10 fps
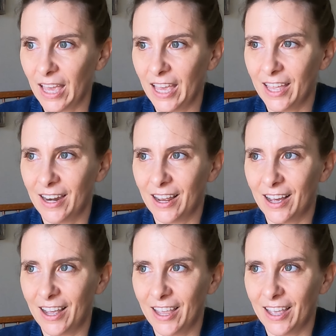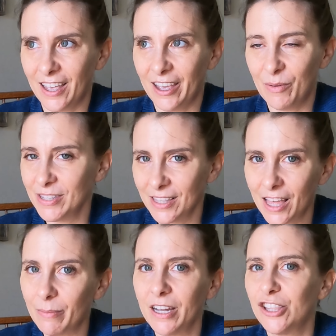And it wasn't
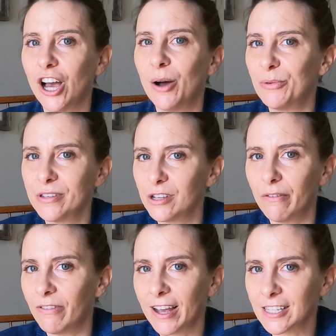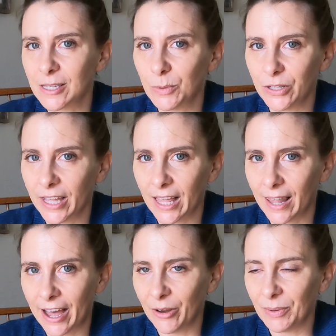that my job was so flexible they
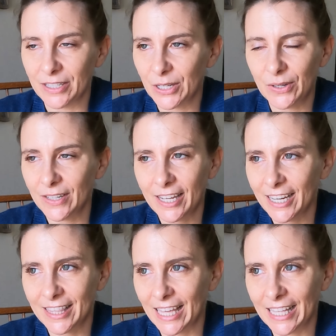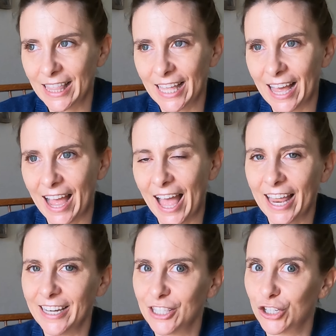allowed me. Don't, like, think that I
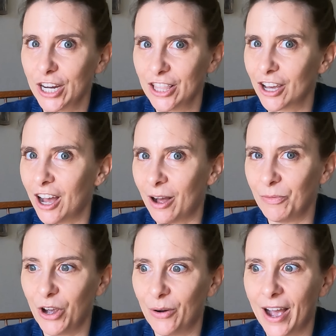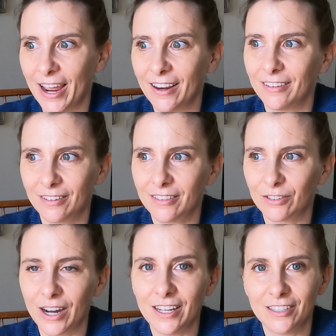had this great job. No, I
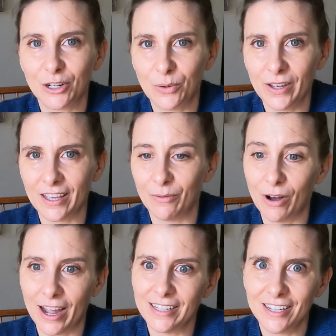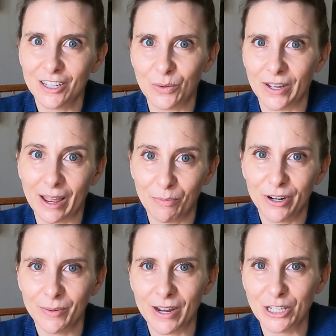threatened to quit. Well, I did quit. I put
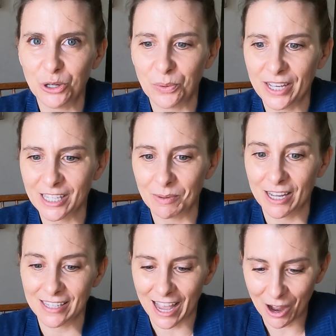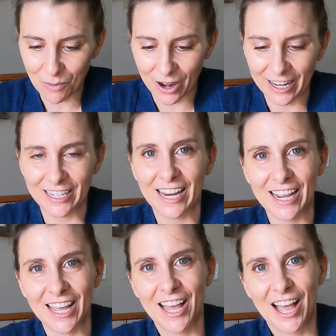in my 2 weeks because I wanted to
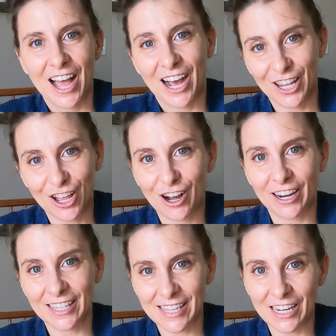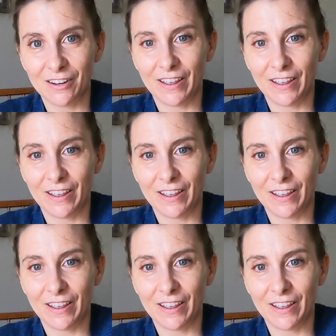take a long extended